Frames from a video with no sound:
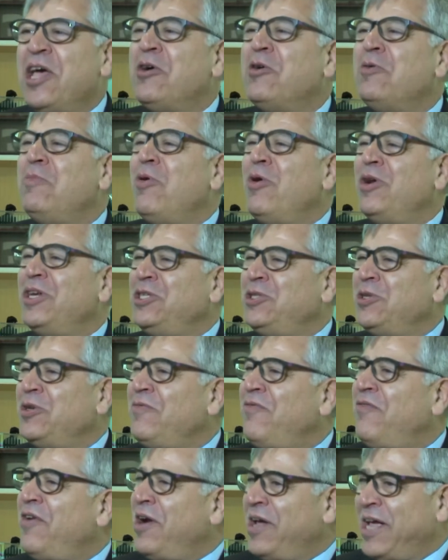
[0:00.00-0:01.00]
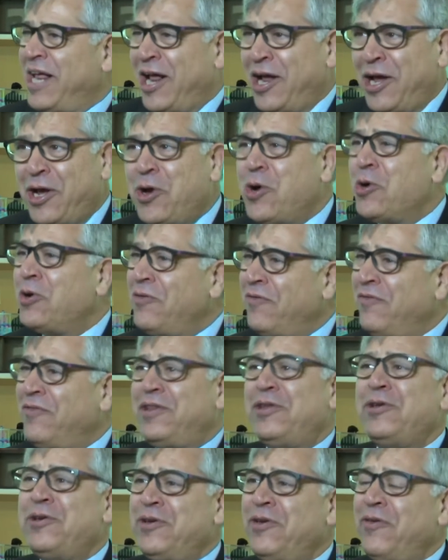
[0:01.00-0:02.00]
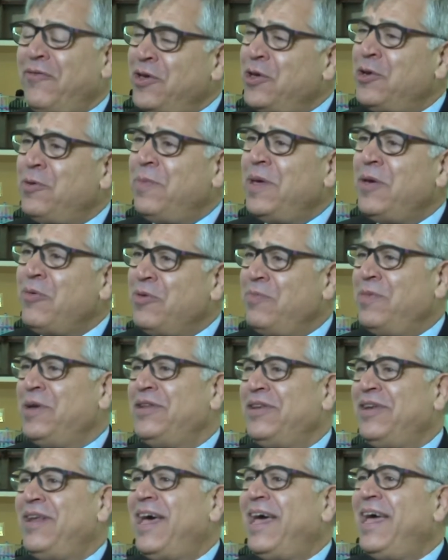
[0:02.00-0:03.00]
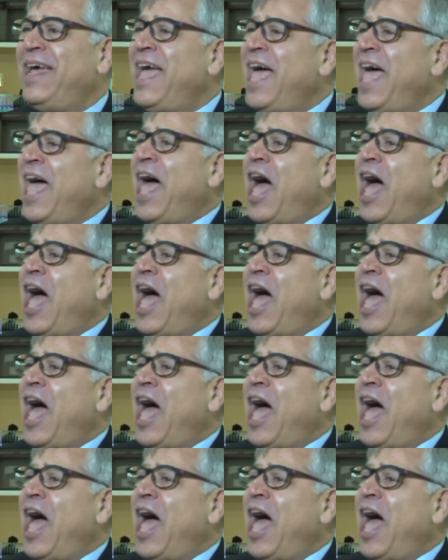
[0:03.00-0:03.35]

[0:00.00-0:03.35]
Good morning, Jun. Very good of you to be with me today.